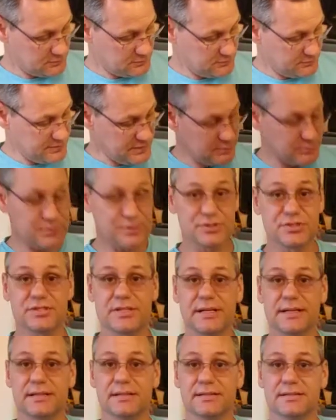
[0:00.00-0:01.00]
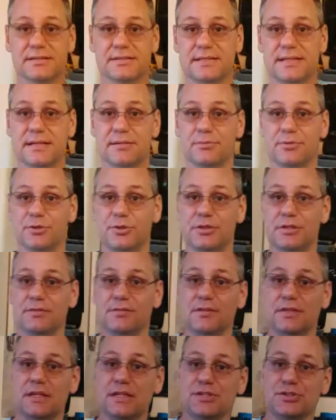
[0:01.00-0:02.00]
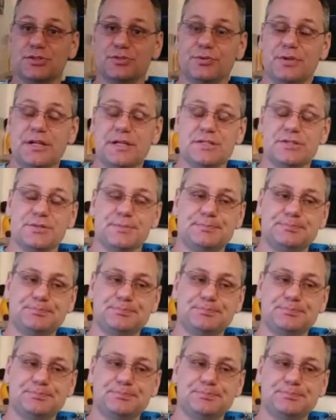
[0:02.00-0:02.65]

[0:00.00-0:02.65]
feet per second standard deviation range.